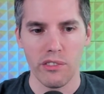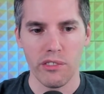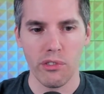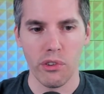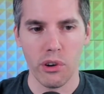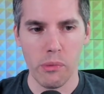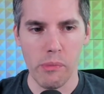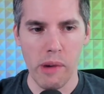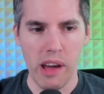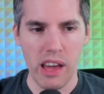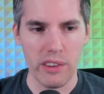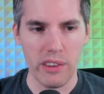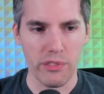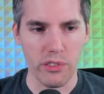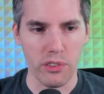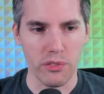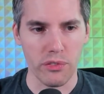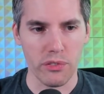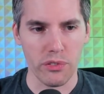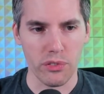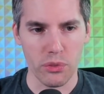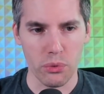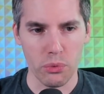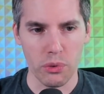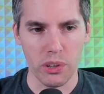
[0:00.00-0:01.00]
4 mana for
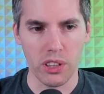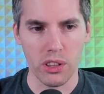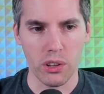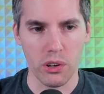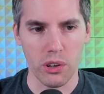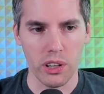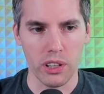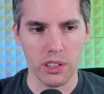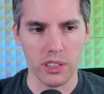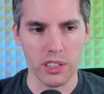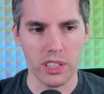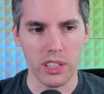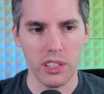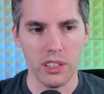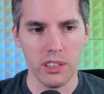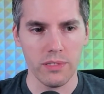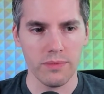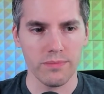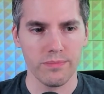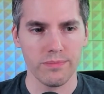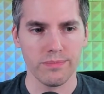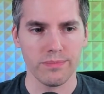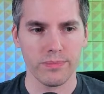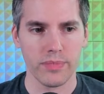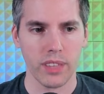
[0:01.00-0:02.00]
3 loyalty.
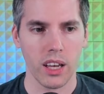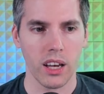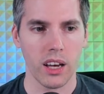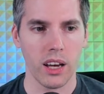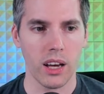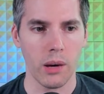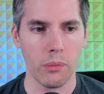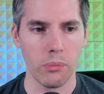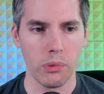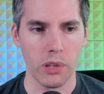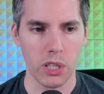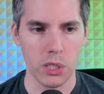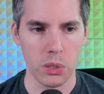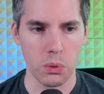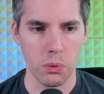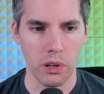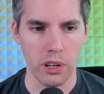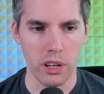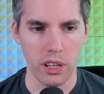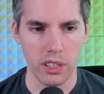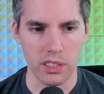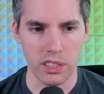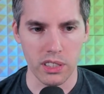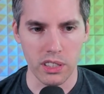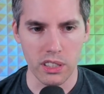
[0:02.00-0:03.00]

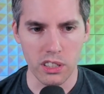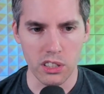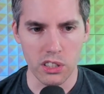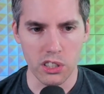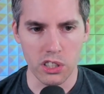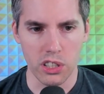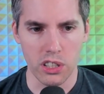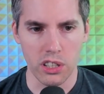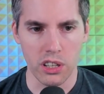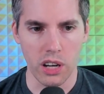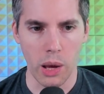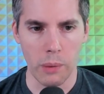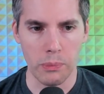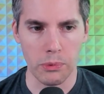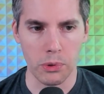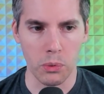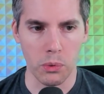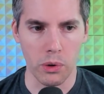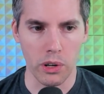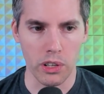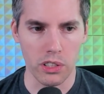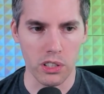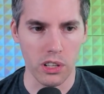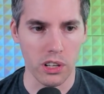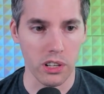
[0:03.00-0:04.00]
+1. Until end of turn, up to
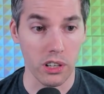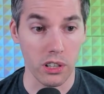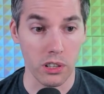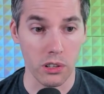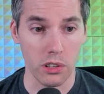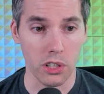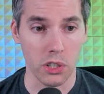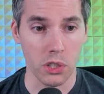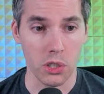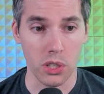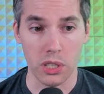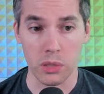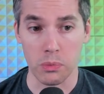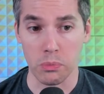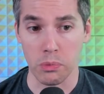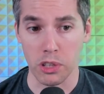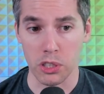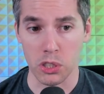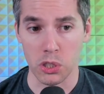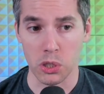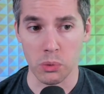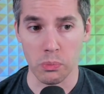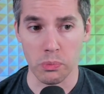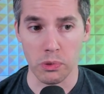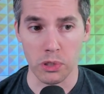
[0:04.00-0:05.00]
1 target creature gets
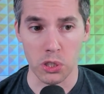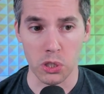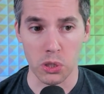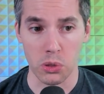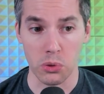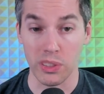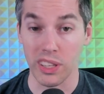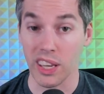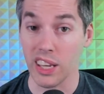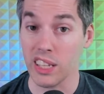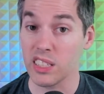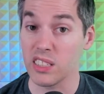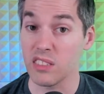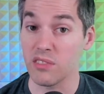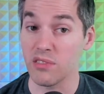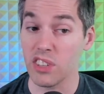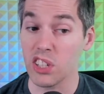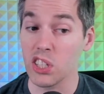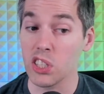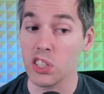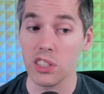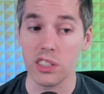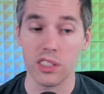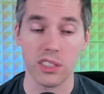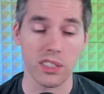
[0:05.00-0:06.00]
+2/+2 and gains
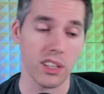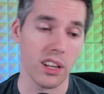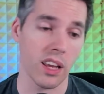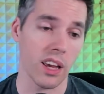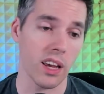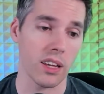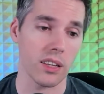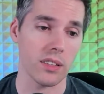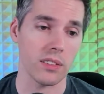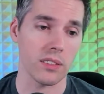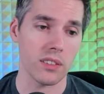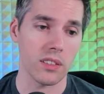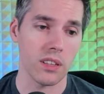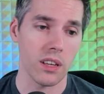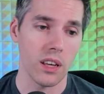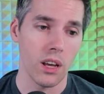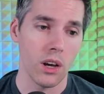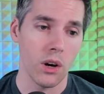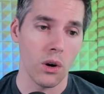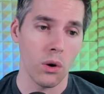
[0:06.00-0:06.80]
vigilance and haste.